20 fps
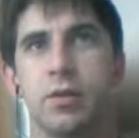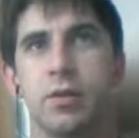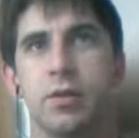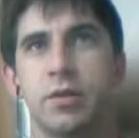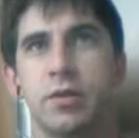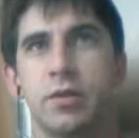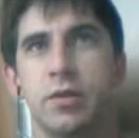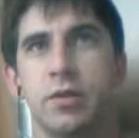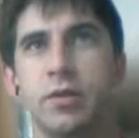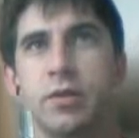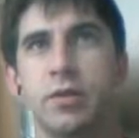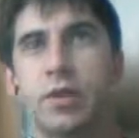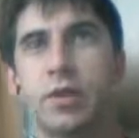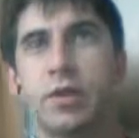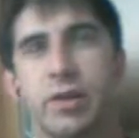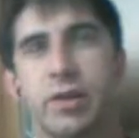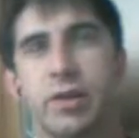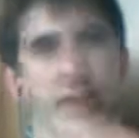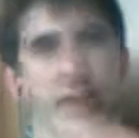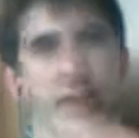So you can
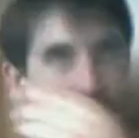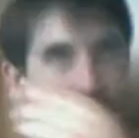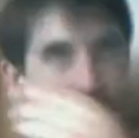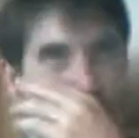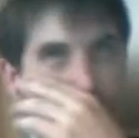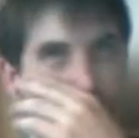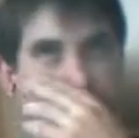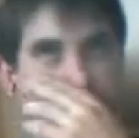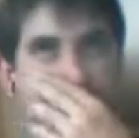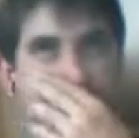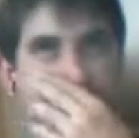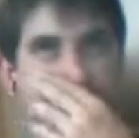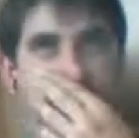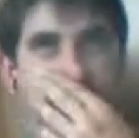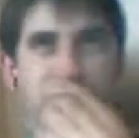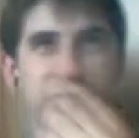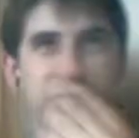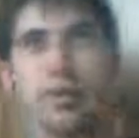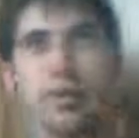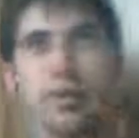see my
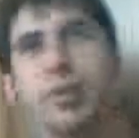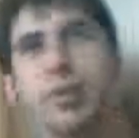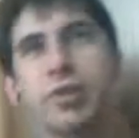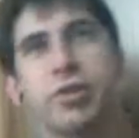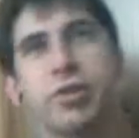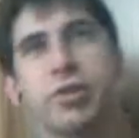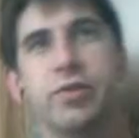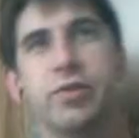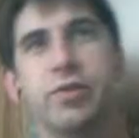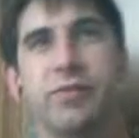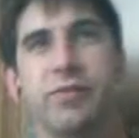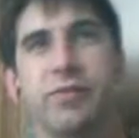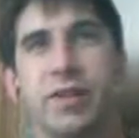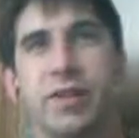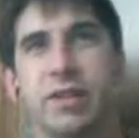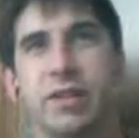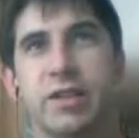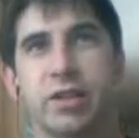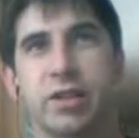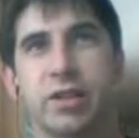direction
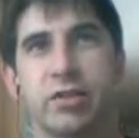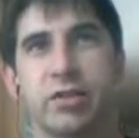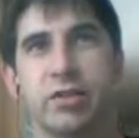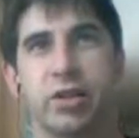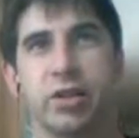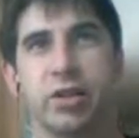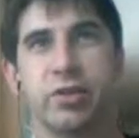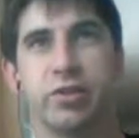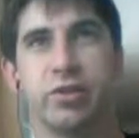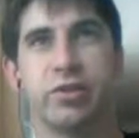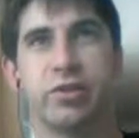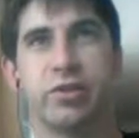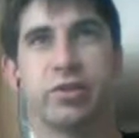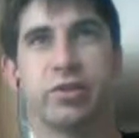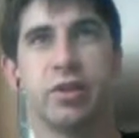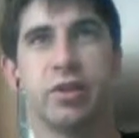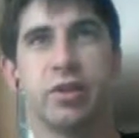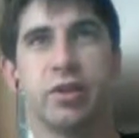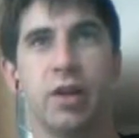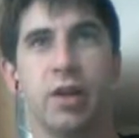facing changes
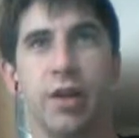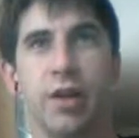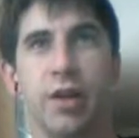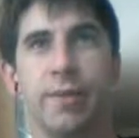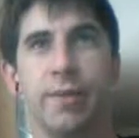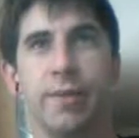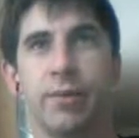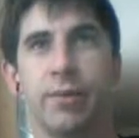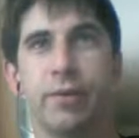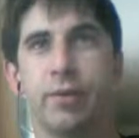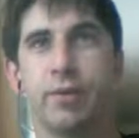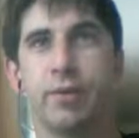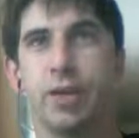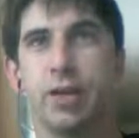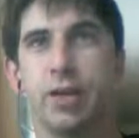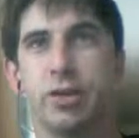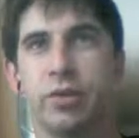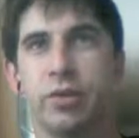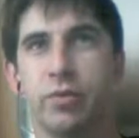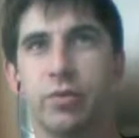and my
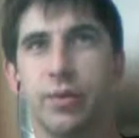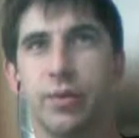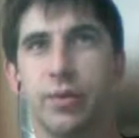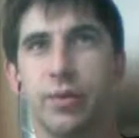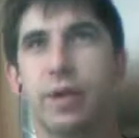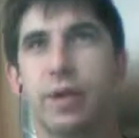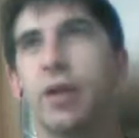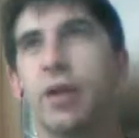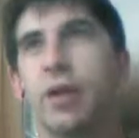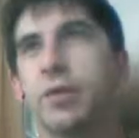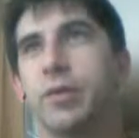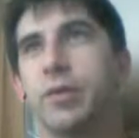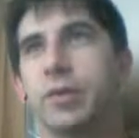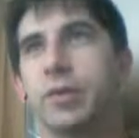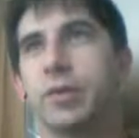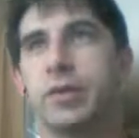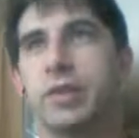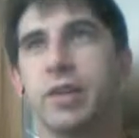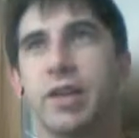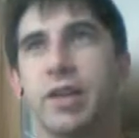rotation remaining. Oh, it's
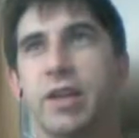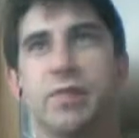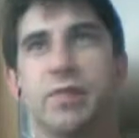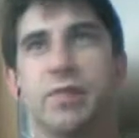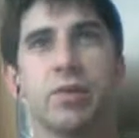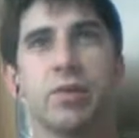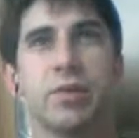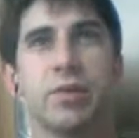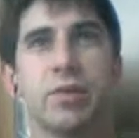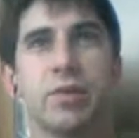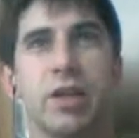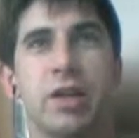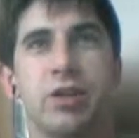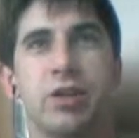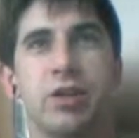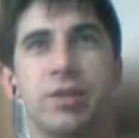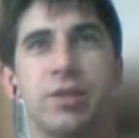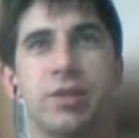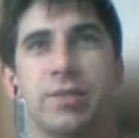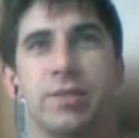because I have no rotation
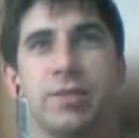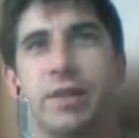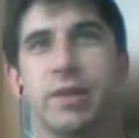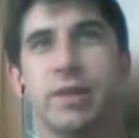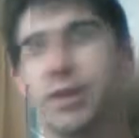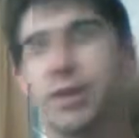speed.